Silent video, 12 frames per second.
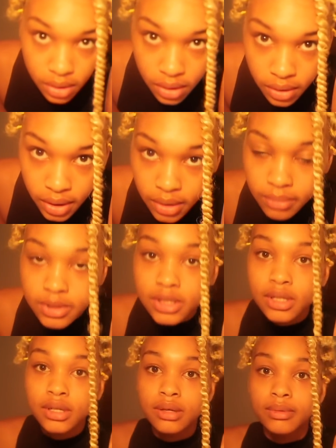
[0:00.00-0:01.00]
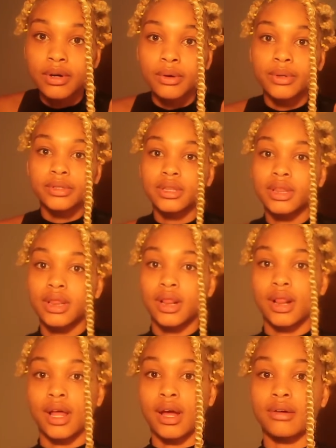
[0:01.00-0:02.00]
Okay, I'm just gonna keep going.
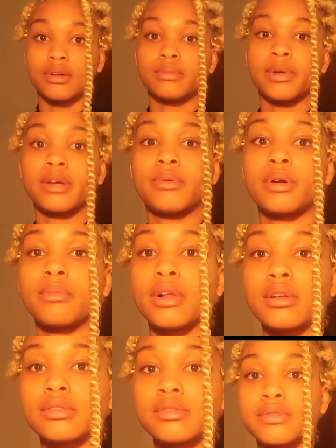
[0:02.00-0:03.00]
I'll come back when I'm close